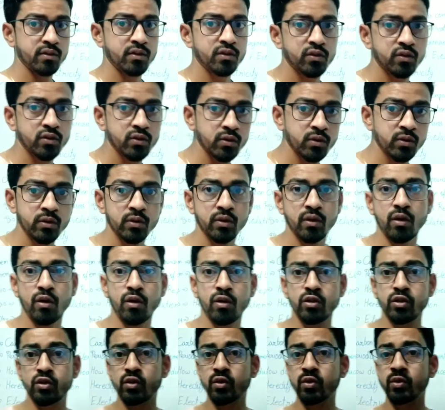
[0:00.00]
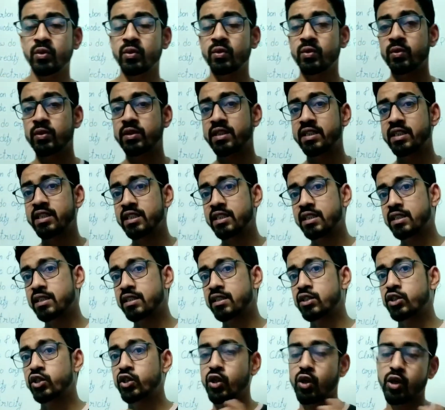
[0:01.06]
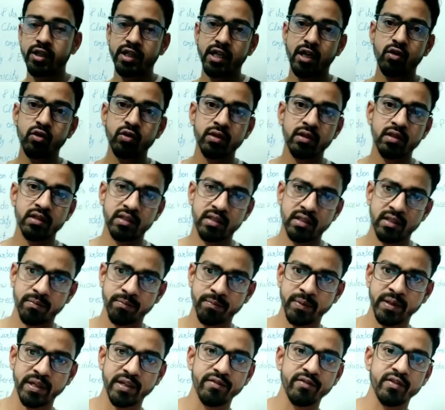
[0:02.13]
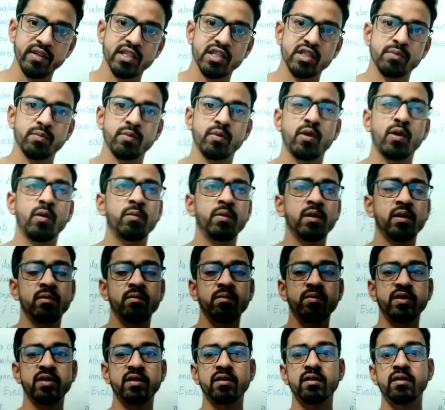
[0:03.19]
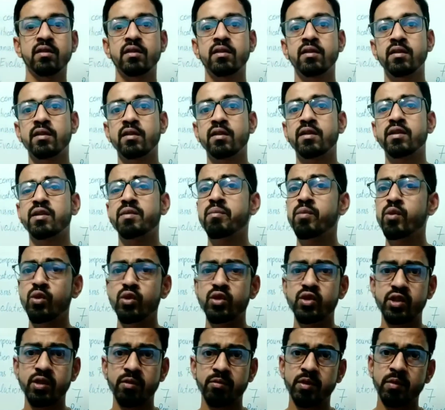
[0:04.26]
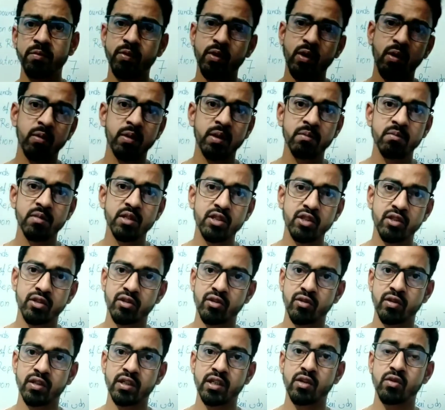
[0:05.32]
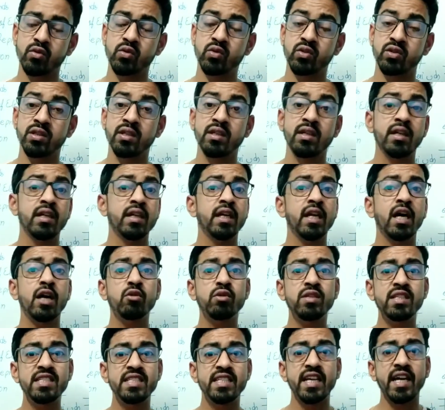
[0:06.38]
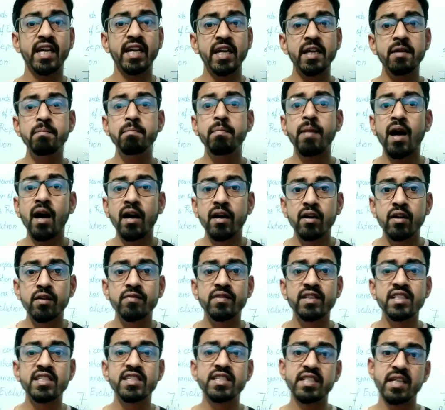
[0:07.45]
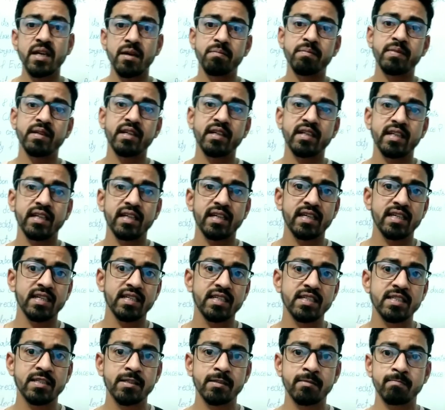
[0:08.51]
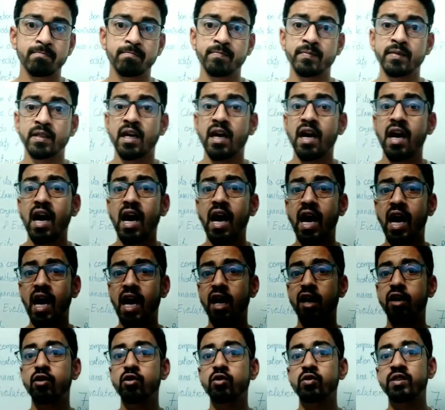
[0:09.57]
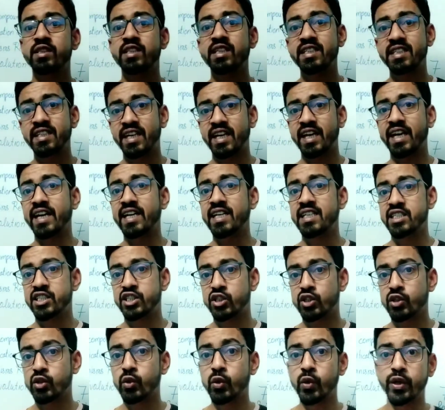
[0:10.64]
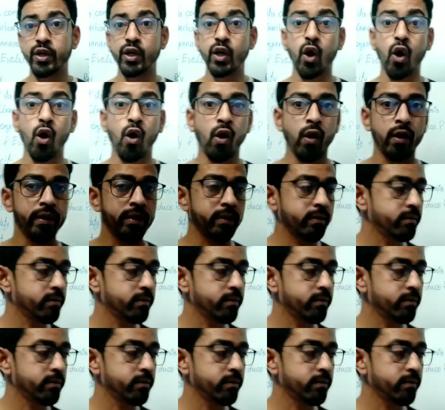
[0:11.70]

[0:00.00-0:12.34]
So also it sort out the previous problems. The most of the problem is sort out. Now the second part of this chapter is how the trends going on.